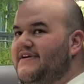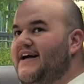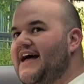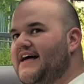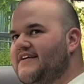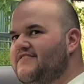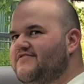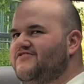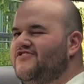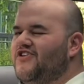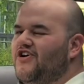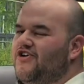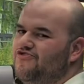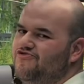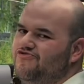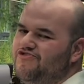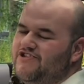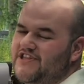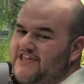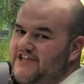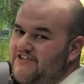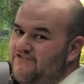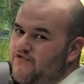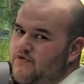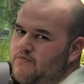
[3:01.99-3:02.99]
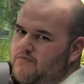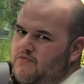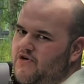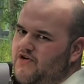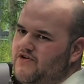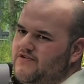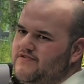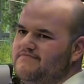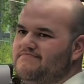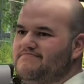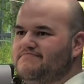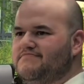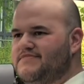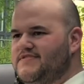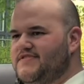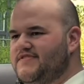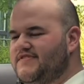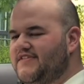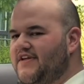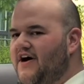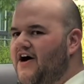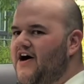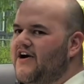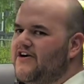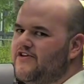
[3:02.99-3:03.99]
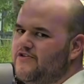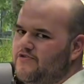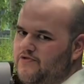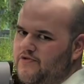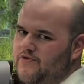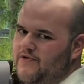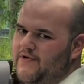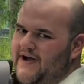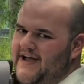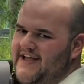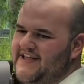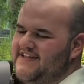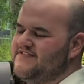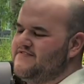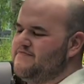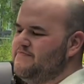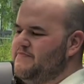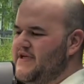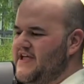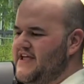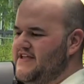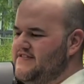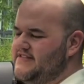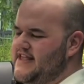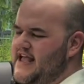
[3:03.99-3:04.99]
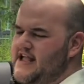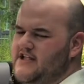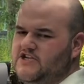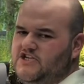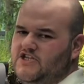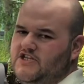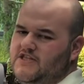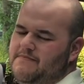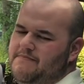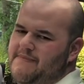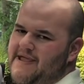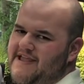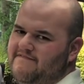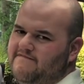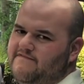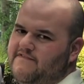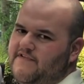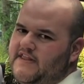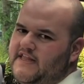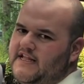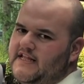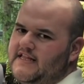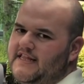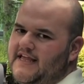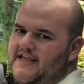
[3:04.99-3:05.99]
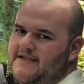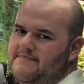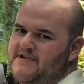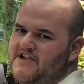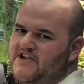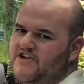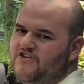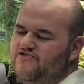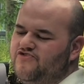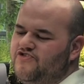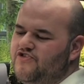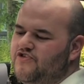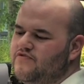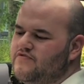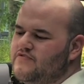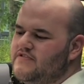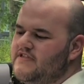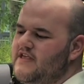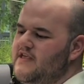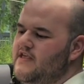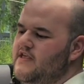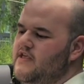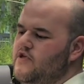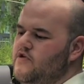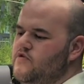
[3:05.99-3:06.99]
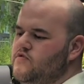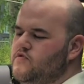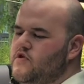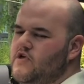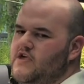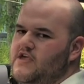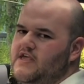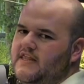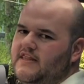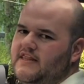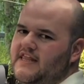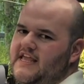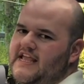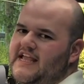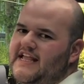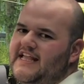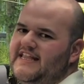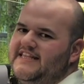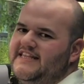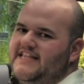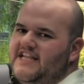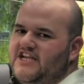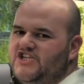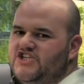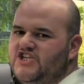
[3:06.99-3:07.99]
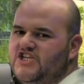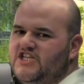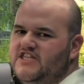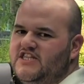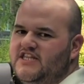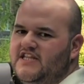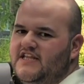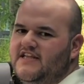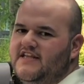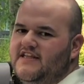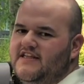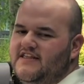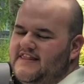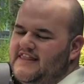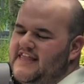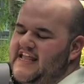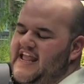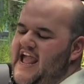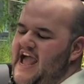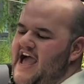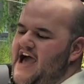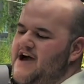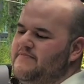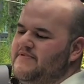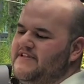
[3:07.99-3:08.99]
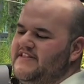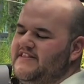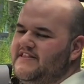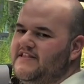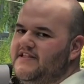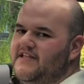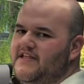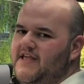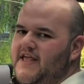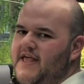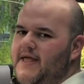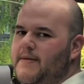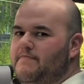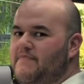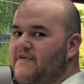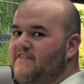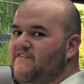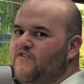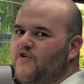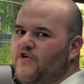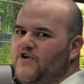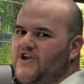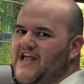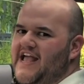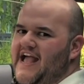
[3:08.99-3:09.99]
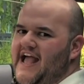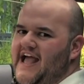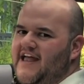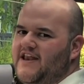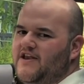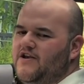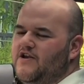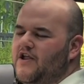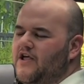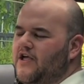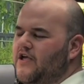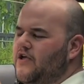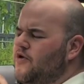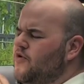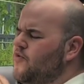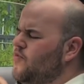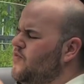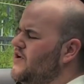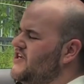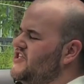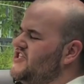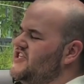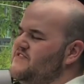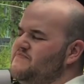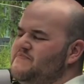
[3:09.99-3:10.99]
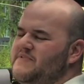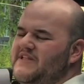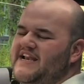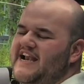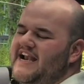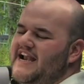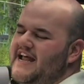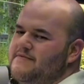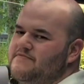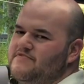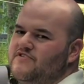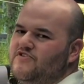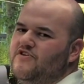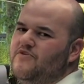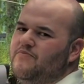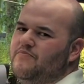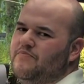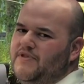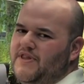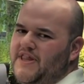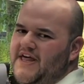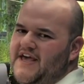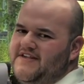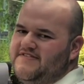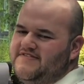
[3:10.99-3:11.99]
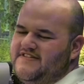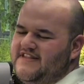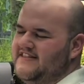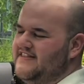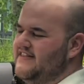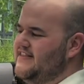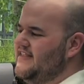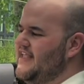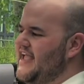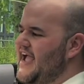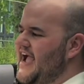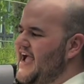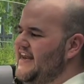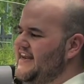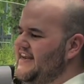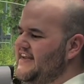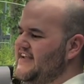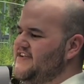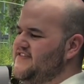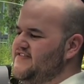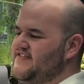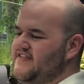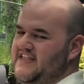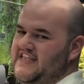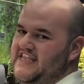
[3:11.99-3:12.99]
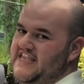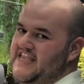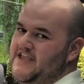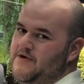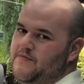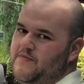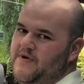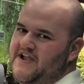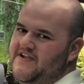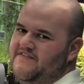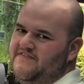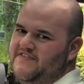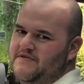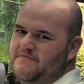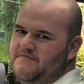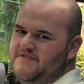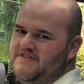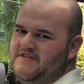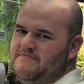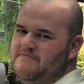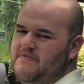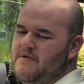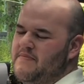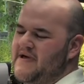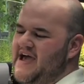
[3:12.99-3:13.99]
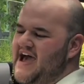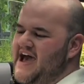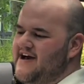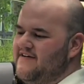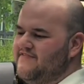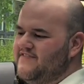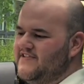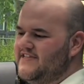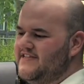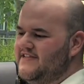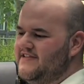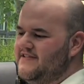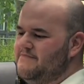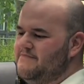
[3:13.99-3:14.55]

It's not really remote start, although it is, but it's actually meant for the climate controls, so you can like condition the cabin before you get in, which has been an absolute blessing in this heat wave that we seem to be having.